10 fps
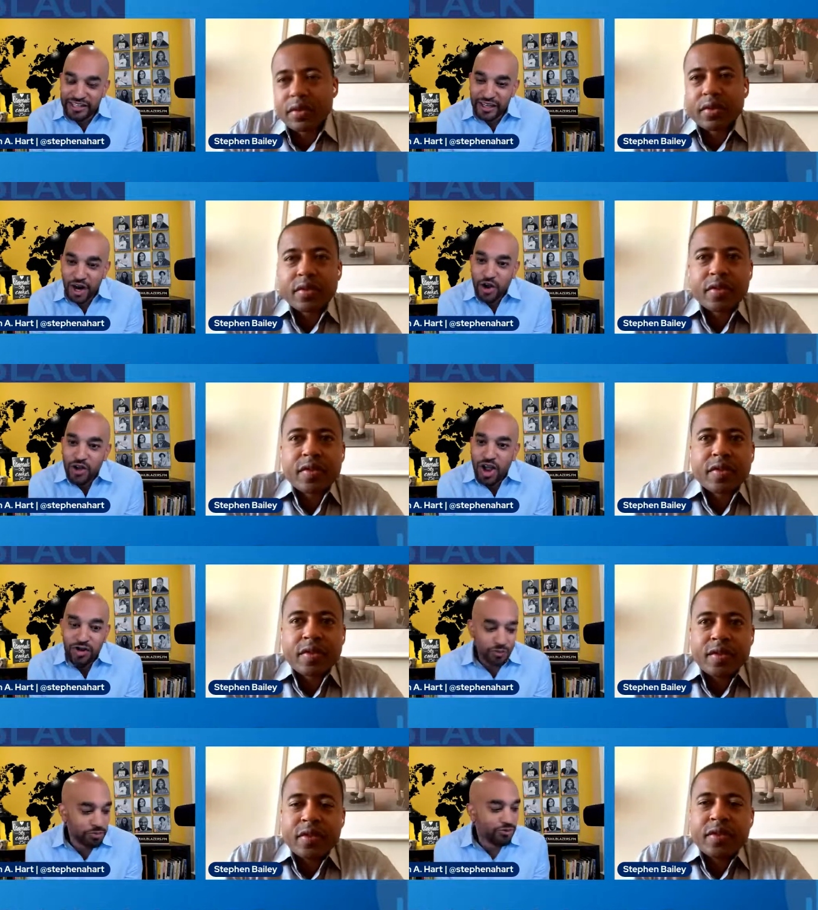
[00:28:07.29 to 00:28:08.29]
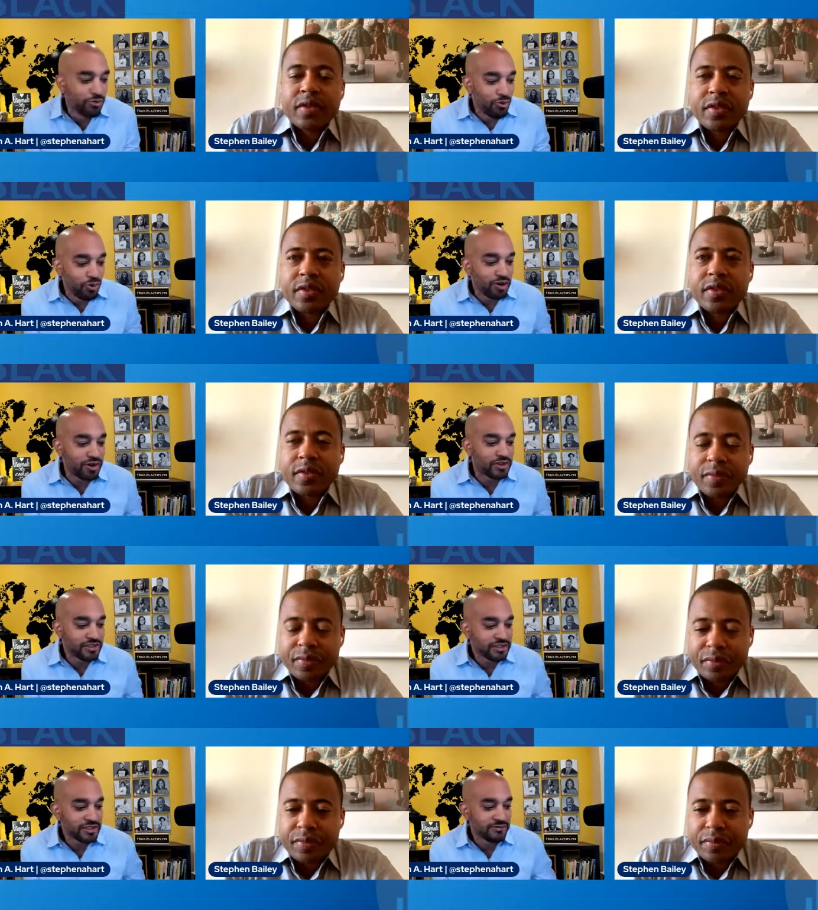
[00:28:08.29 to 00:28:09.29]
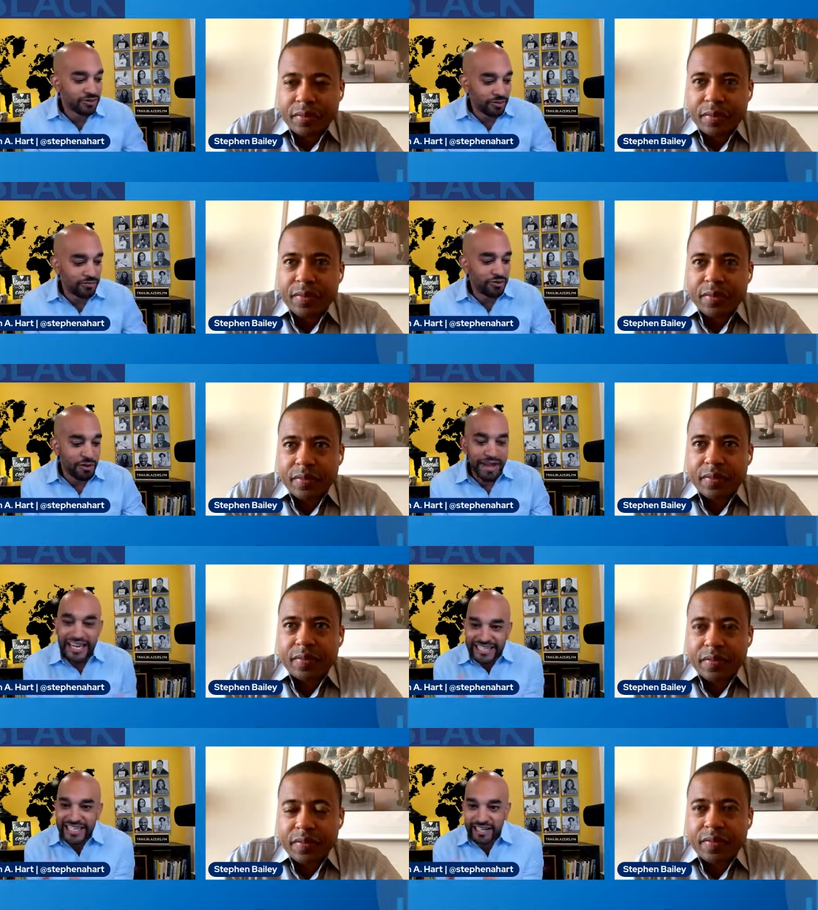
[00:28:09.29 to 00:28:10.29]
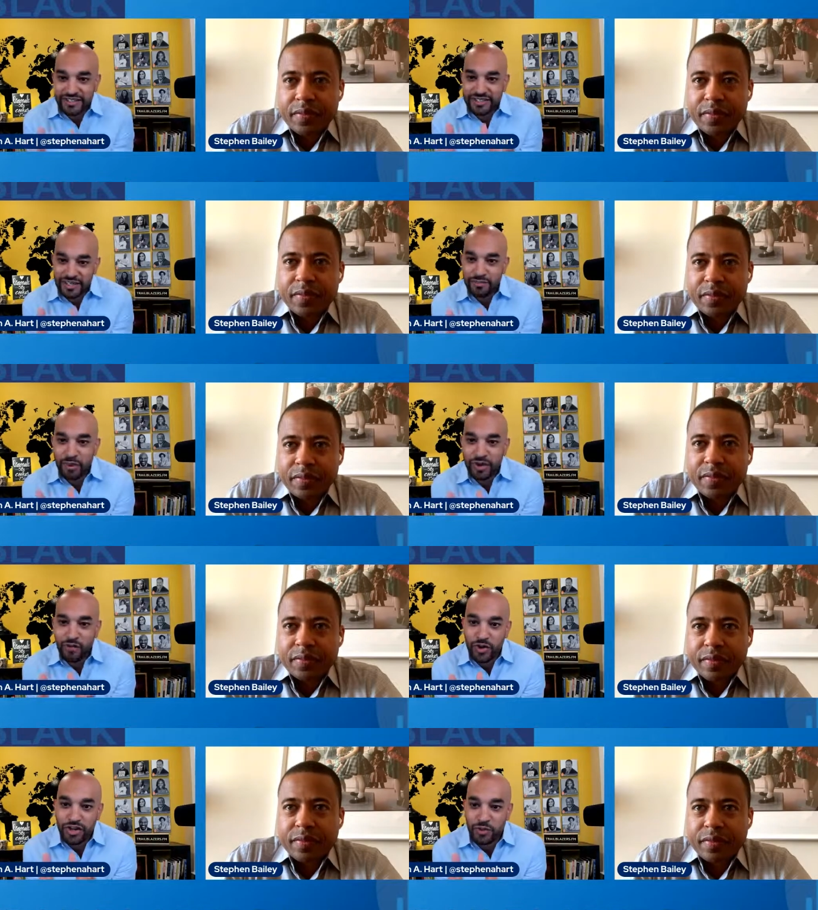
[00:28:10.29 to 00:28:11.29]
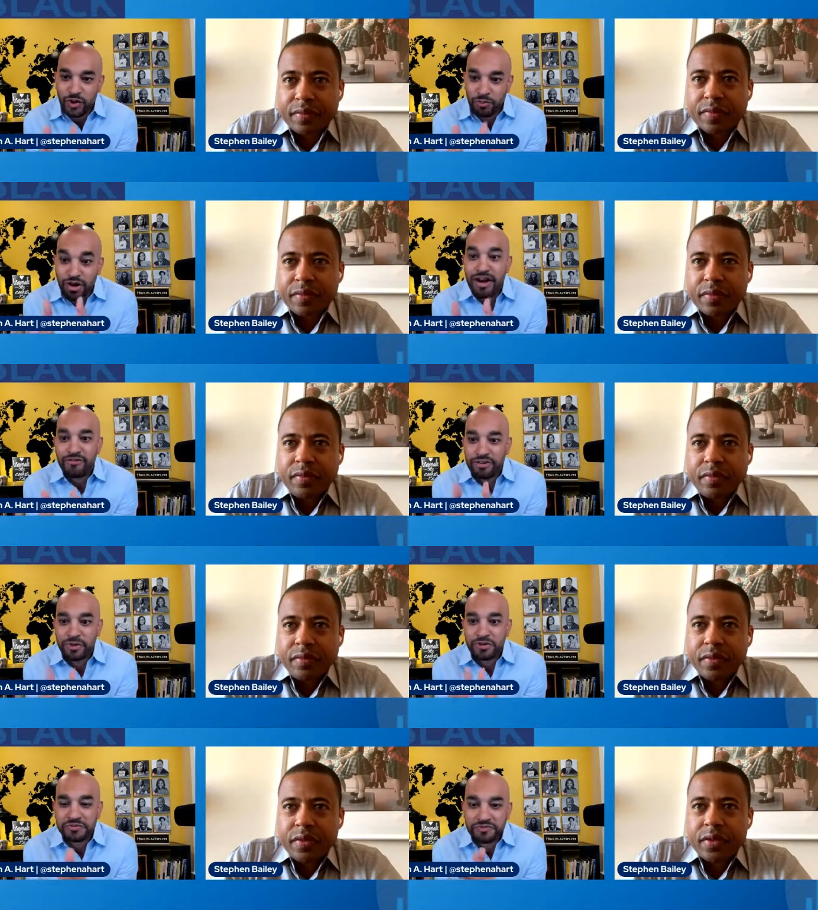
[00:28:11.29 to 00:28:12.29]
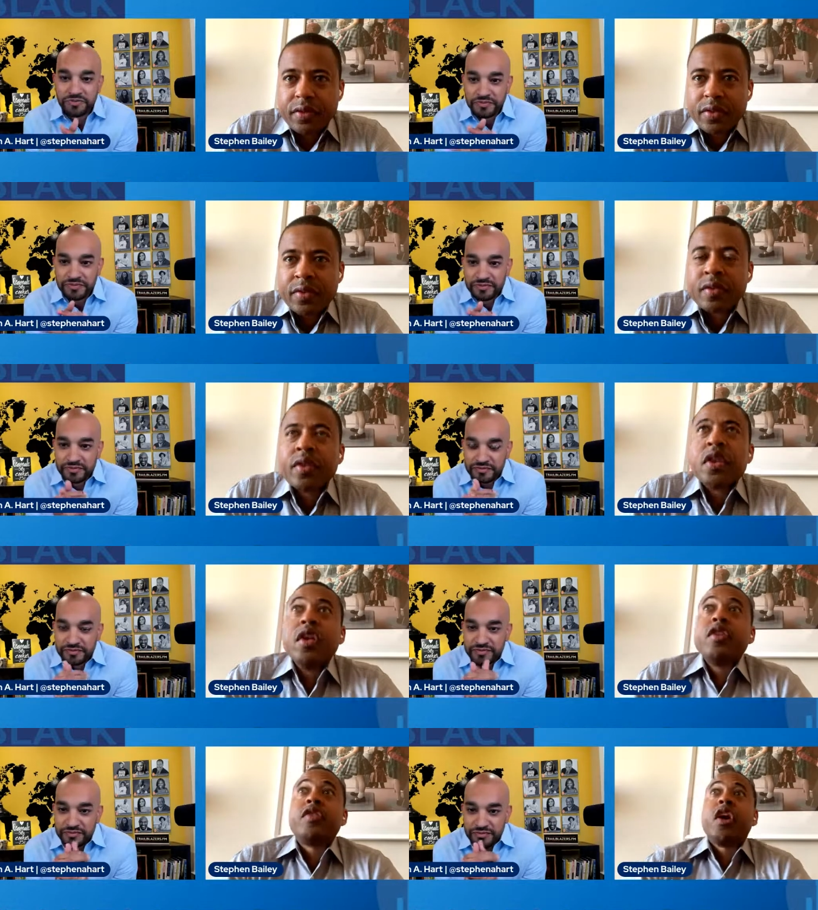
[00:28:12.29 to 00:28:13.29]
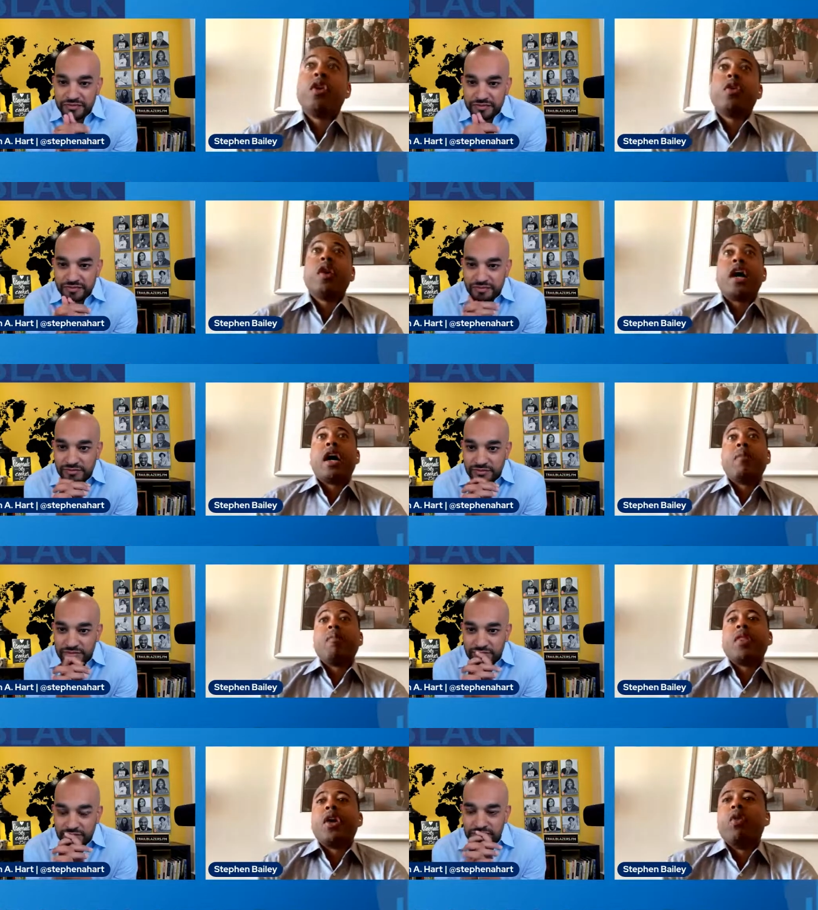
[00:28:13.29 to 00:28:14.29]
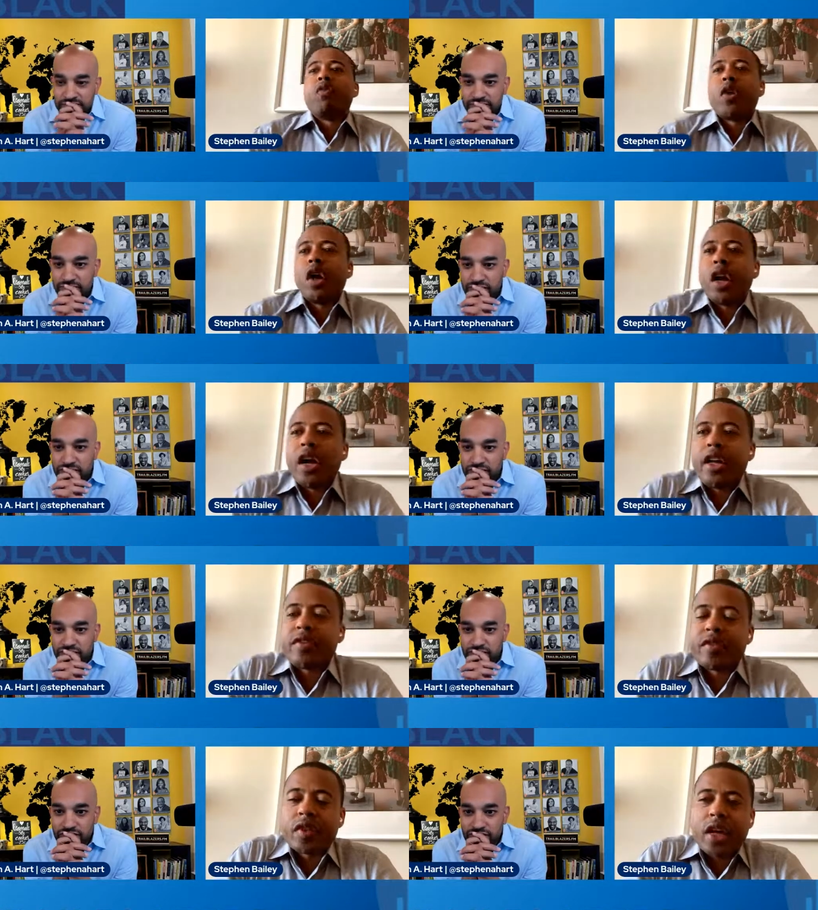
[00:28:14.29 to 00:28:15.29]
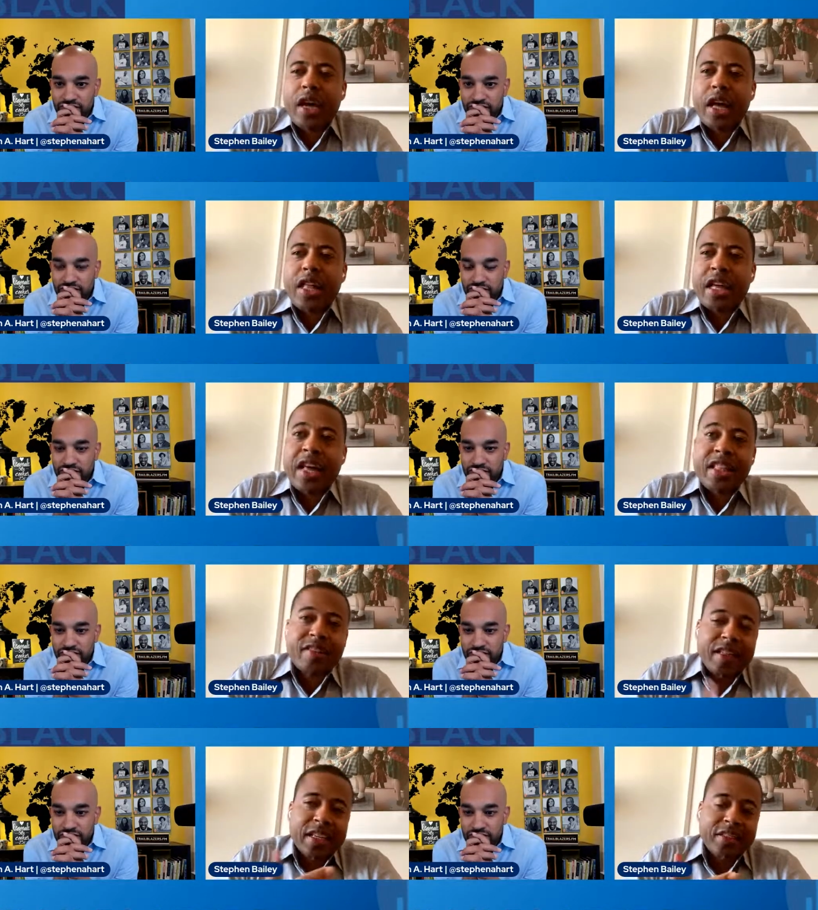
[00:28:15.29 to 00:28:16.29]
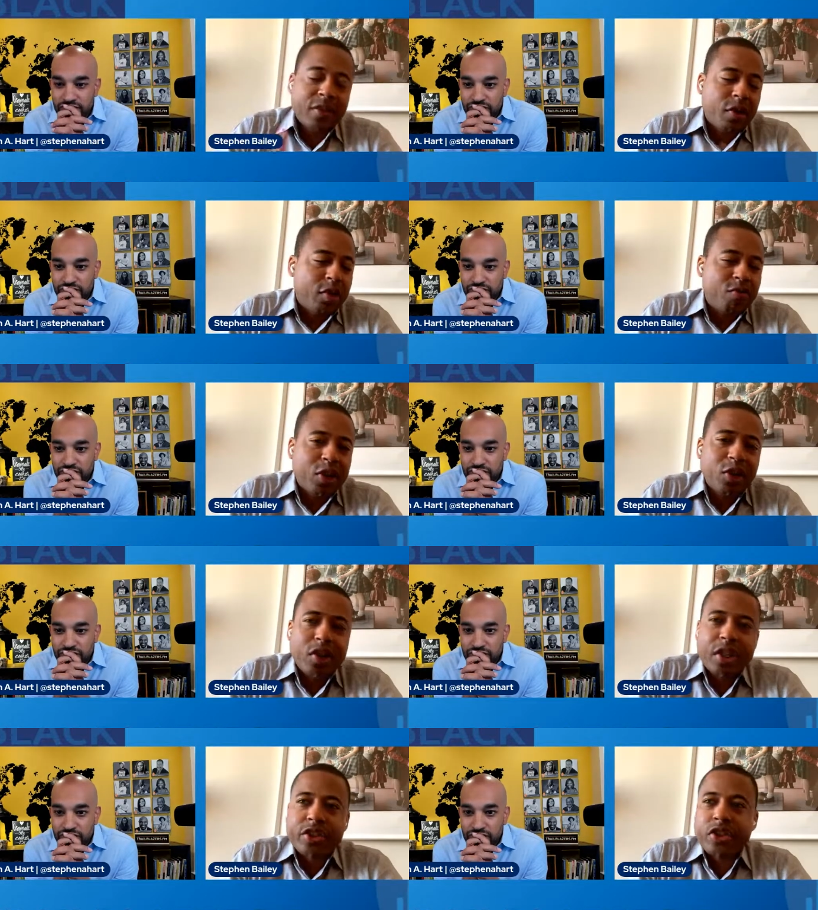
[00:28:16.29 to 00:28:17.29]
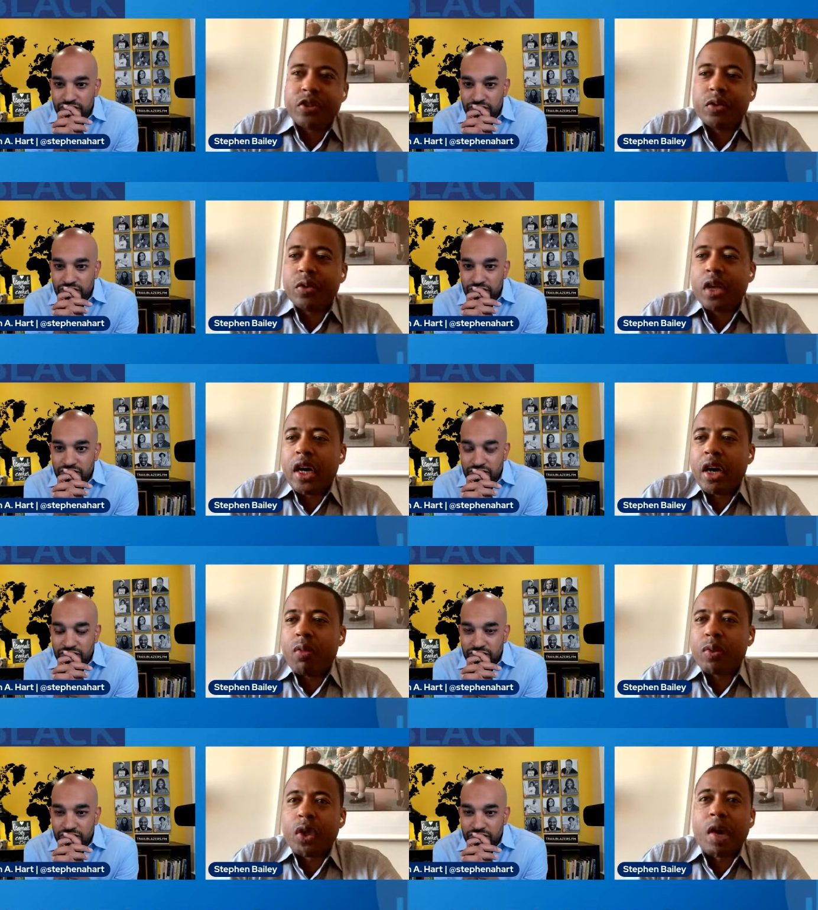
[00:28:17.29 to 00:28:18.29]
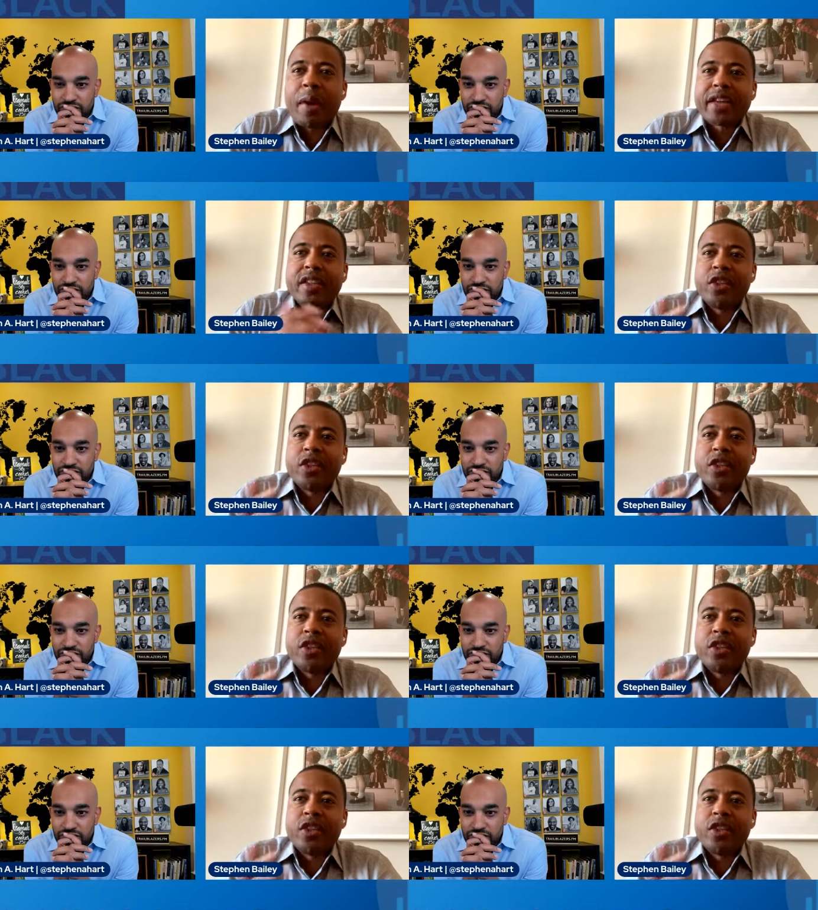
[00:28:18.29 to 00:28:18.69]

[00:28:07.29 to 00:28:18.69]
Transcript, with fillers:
Speaker 1: You know, how long before from from idea to the point where you were profitable?
Speaker 2: So um, for us, I, I, and this I think is a, a real issue uh, when we come back to